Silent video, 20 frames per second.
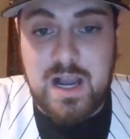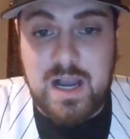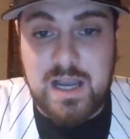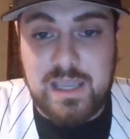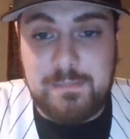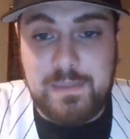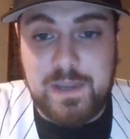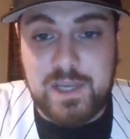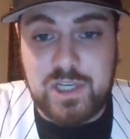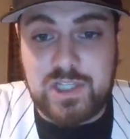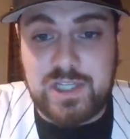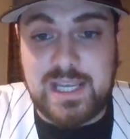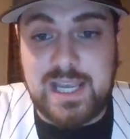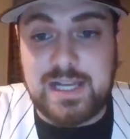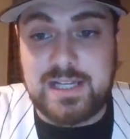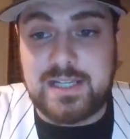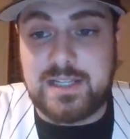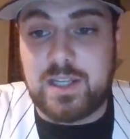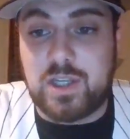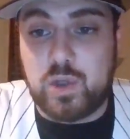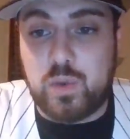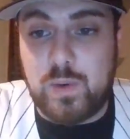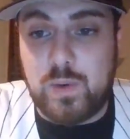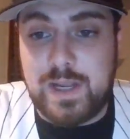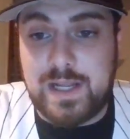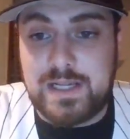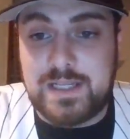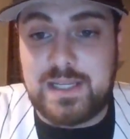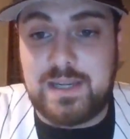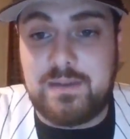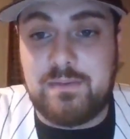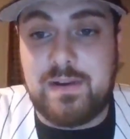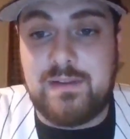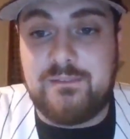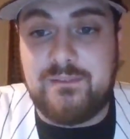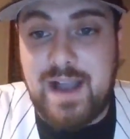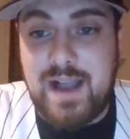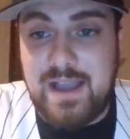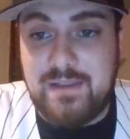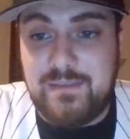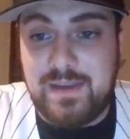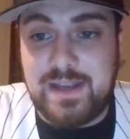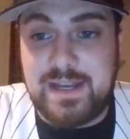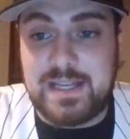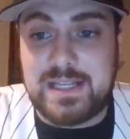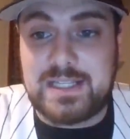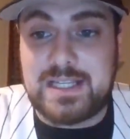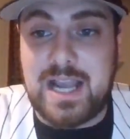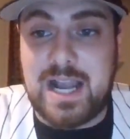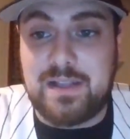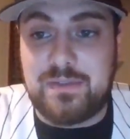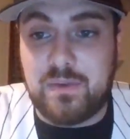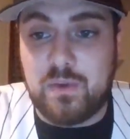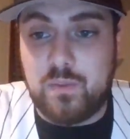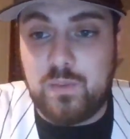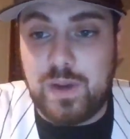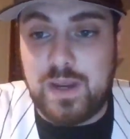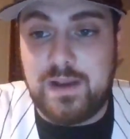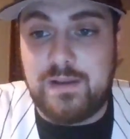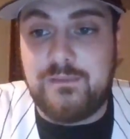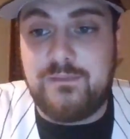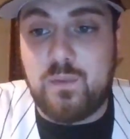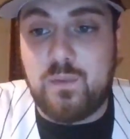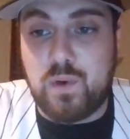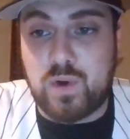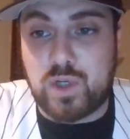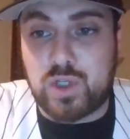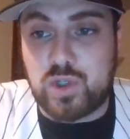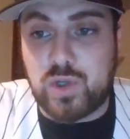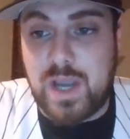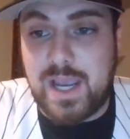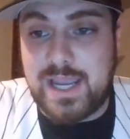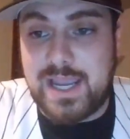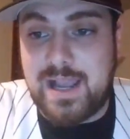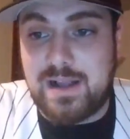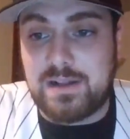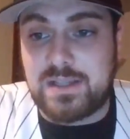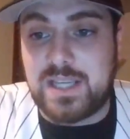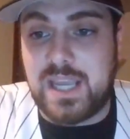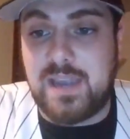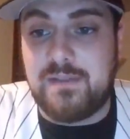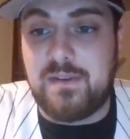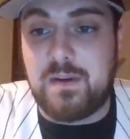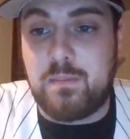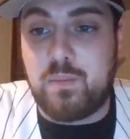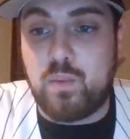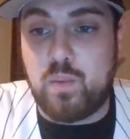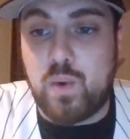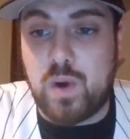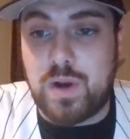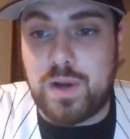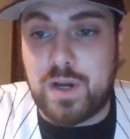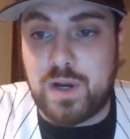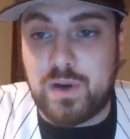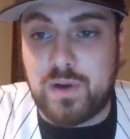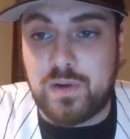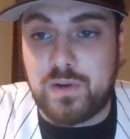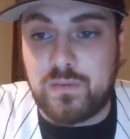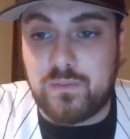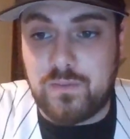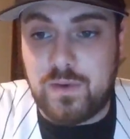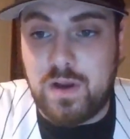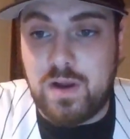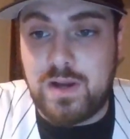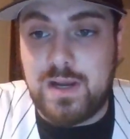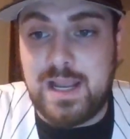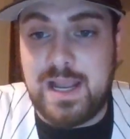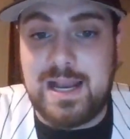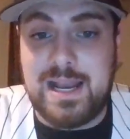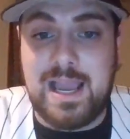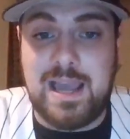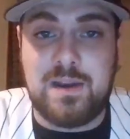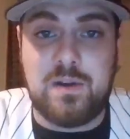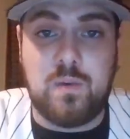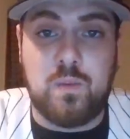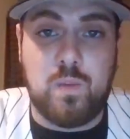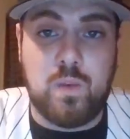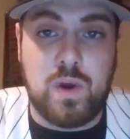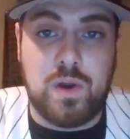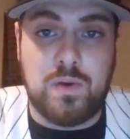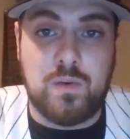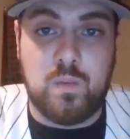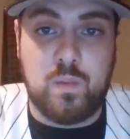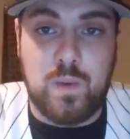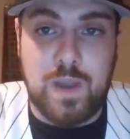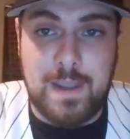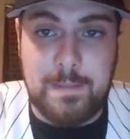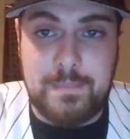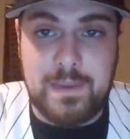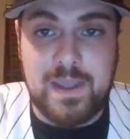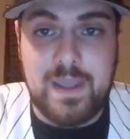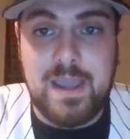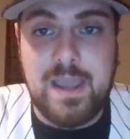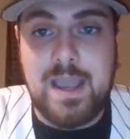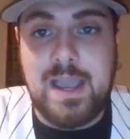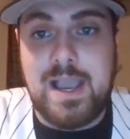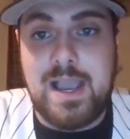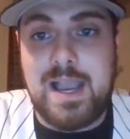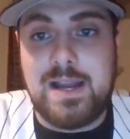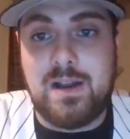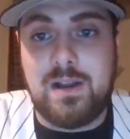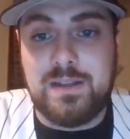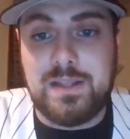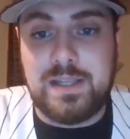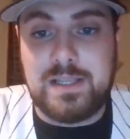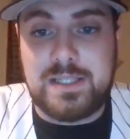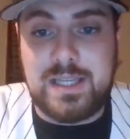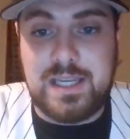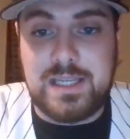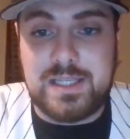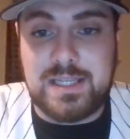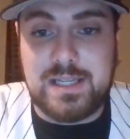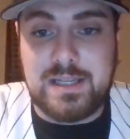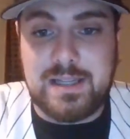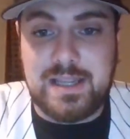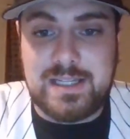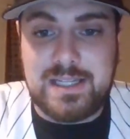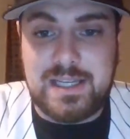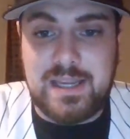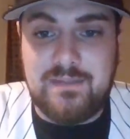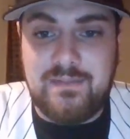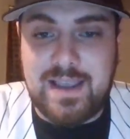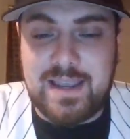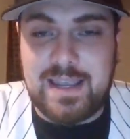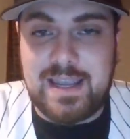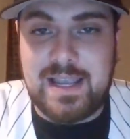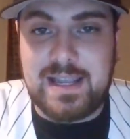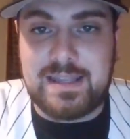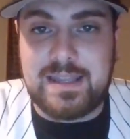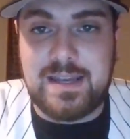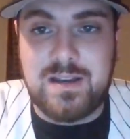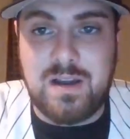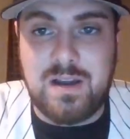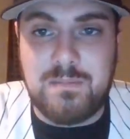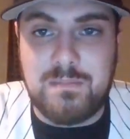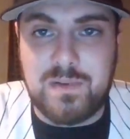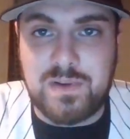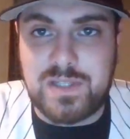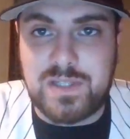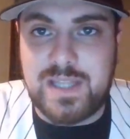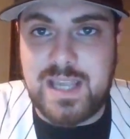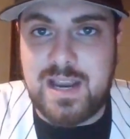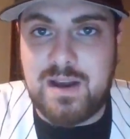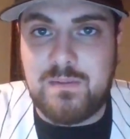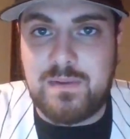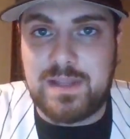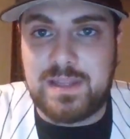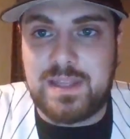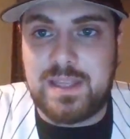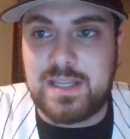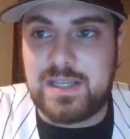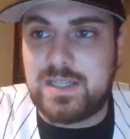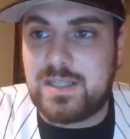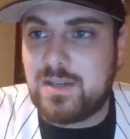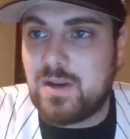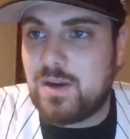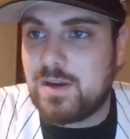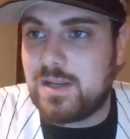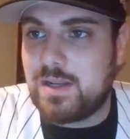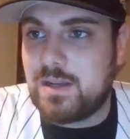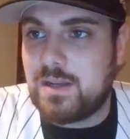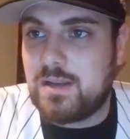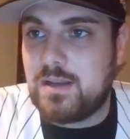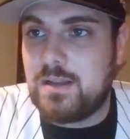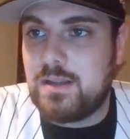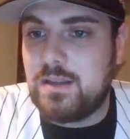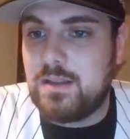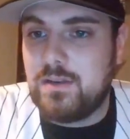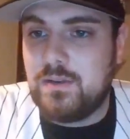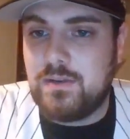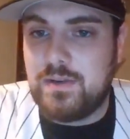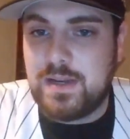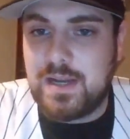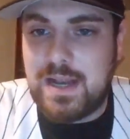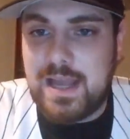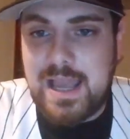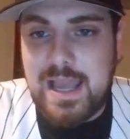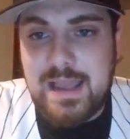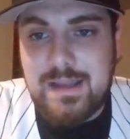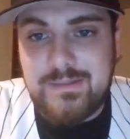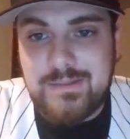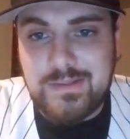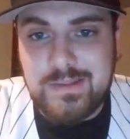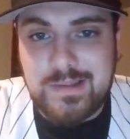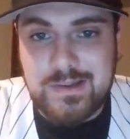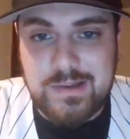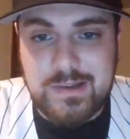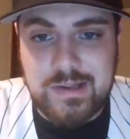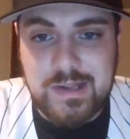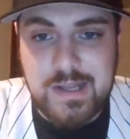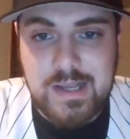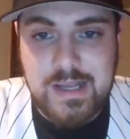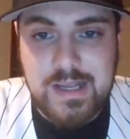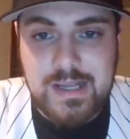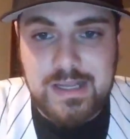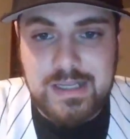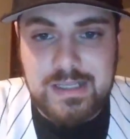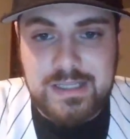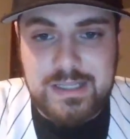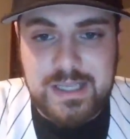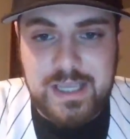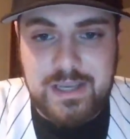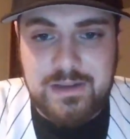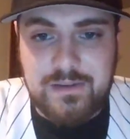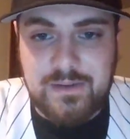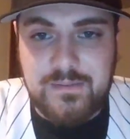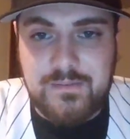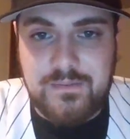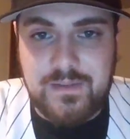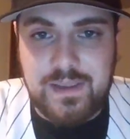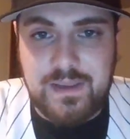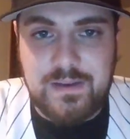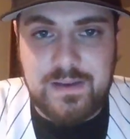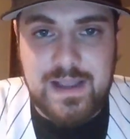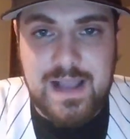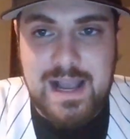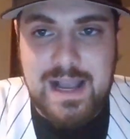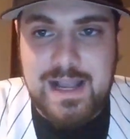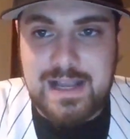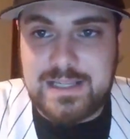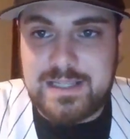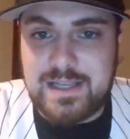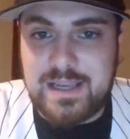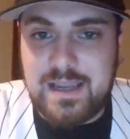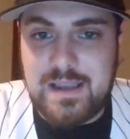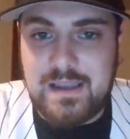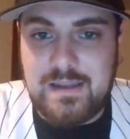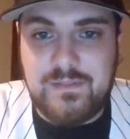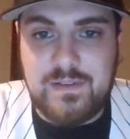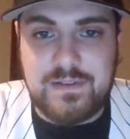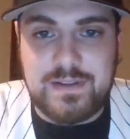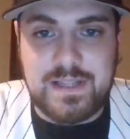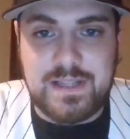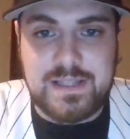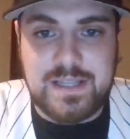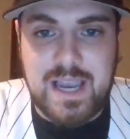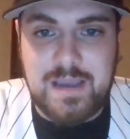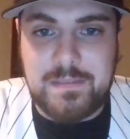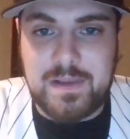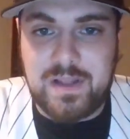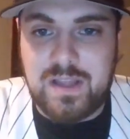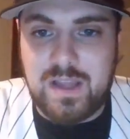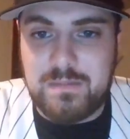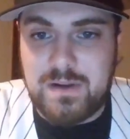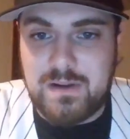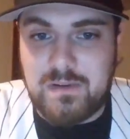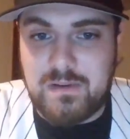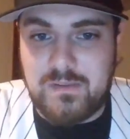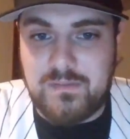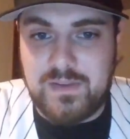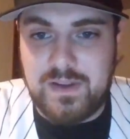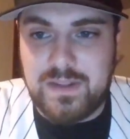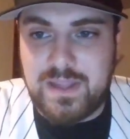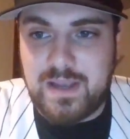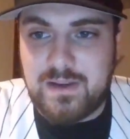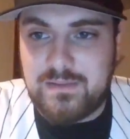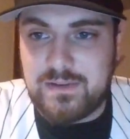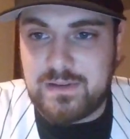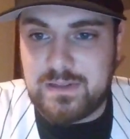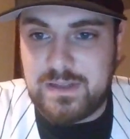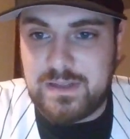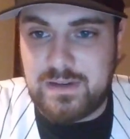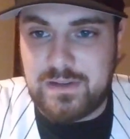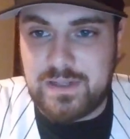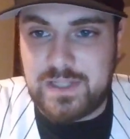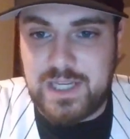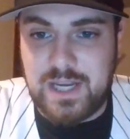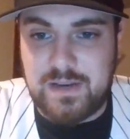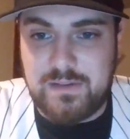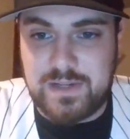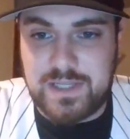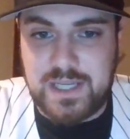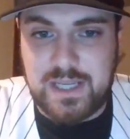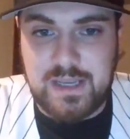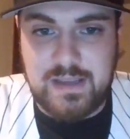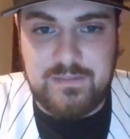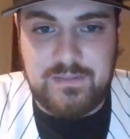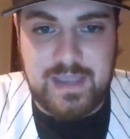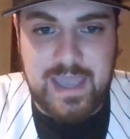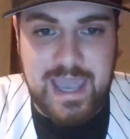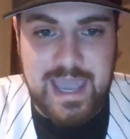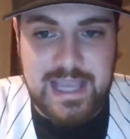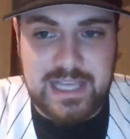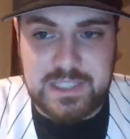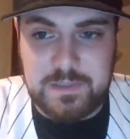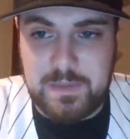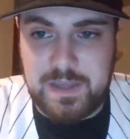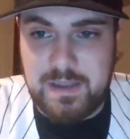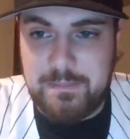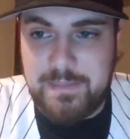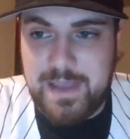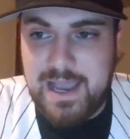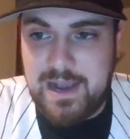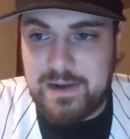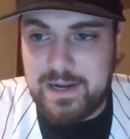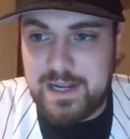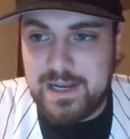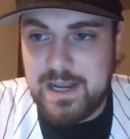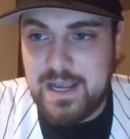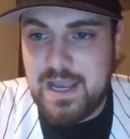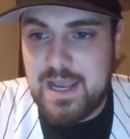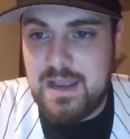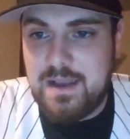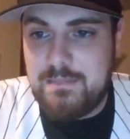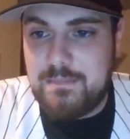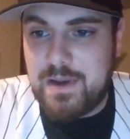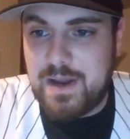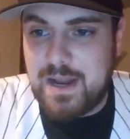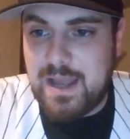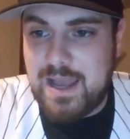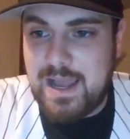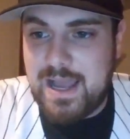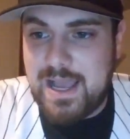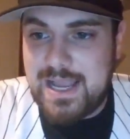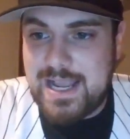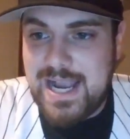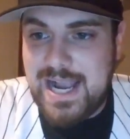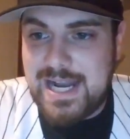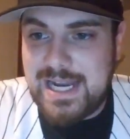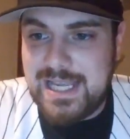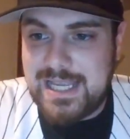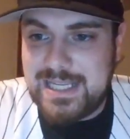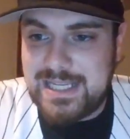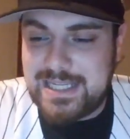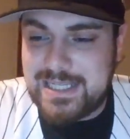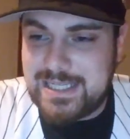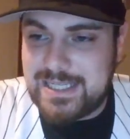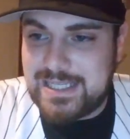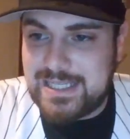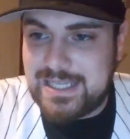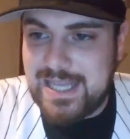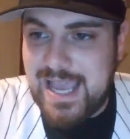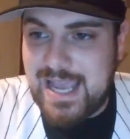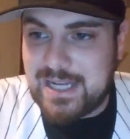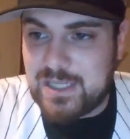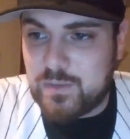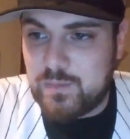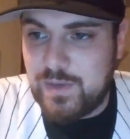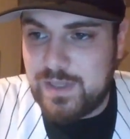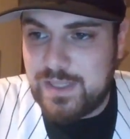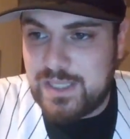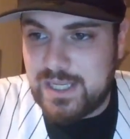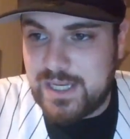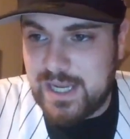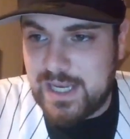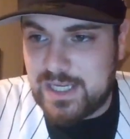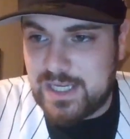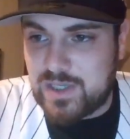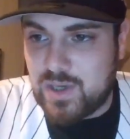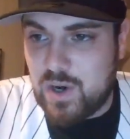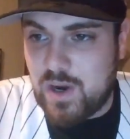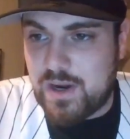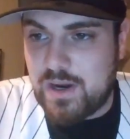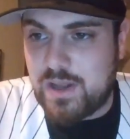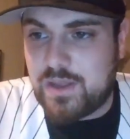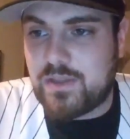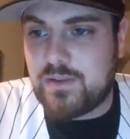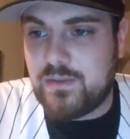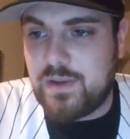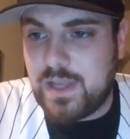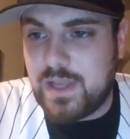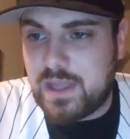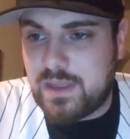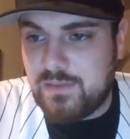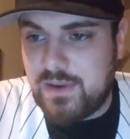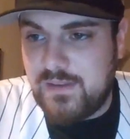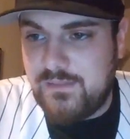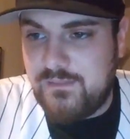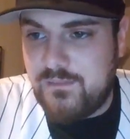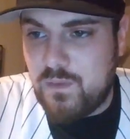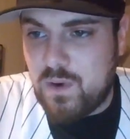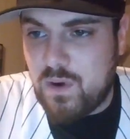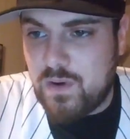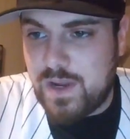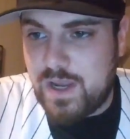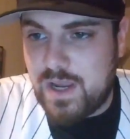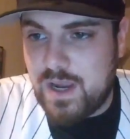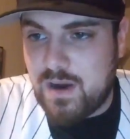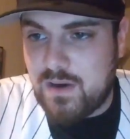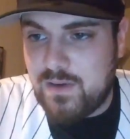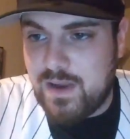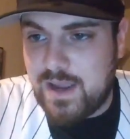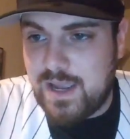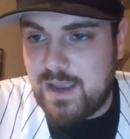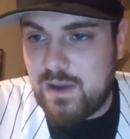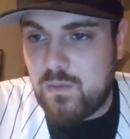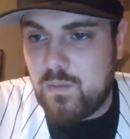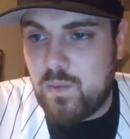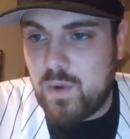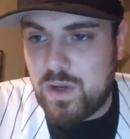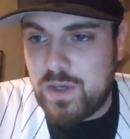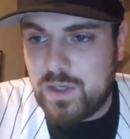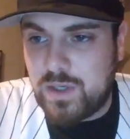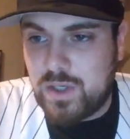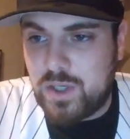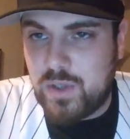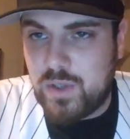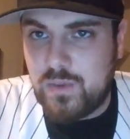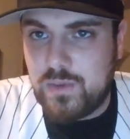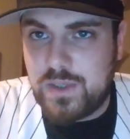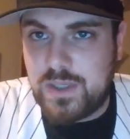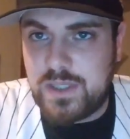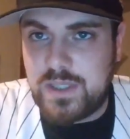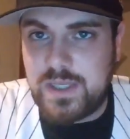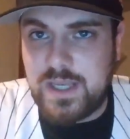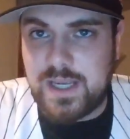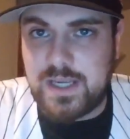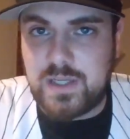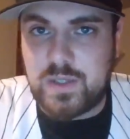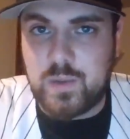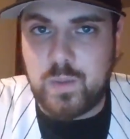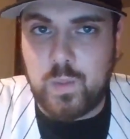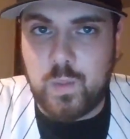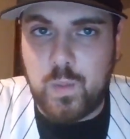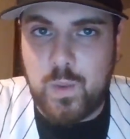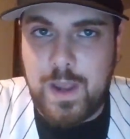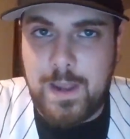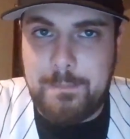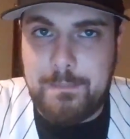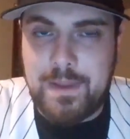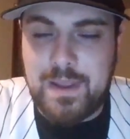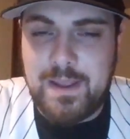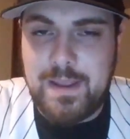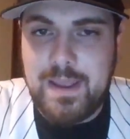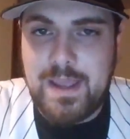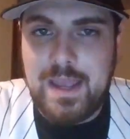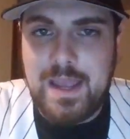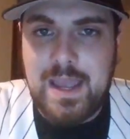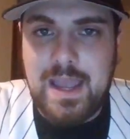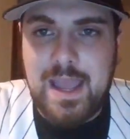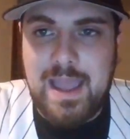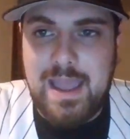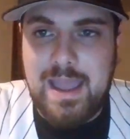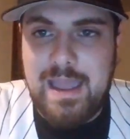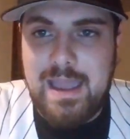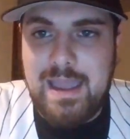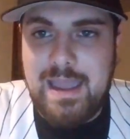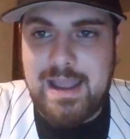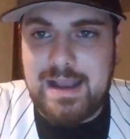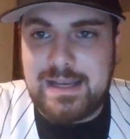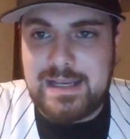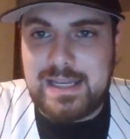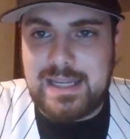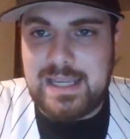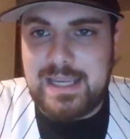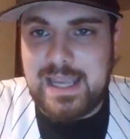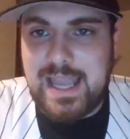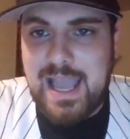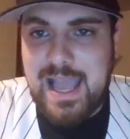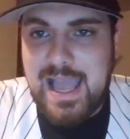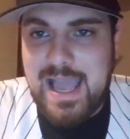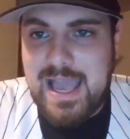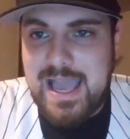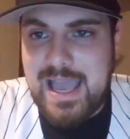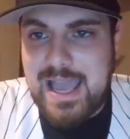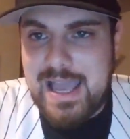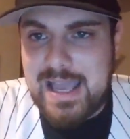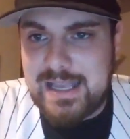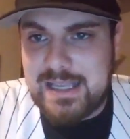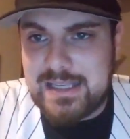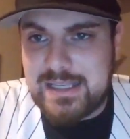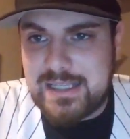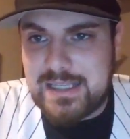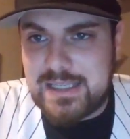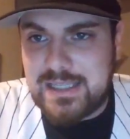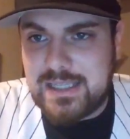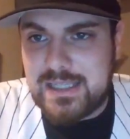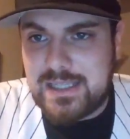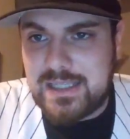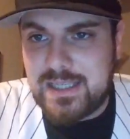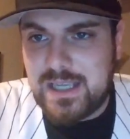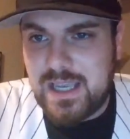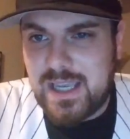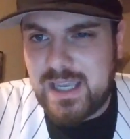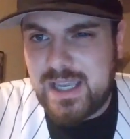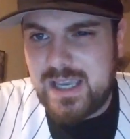He pitched against the Twins. He went 5 innings, got the win, 4 strikeouts, gave up 1 earned run, and had a 1 whip. And on the season, let's see if I can get the numbers there with this start included. I have a little secret for you guys. If you're in the Diamond Club, I'll reveal that little secret to you if you ask me about it. But I got his stats with today's start: 3.34 ERA, a 1.26 whip, and he has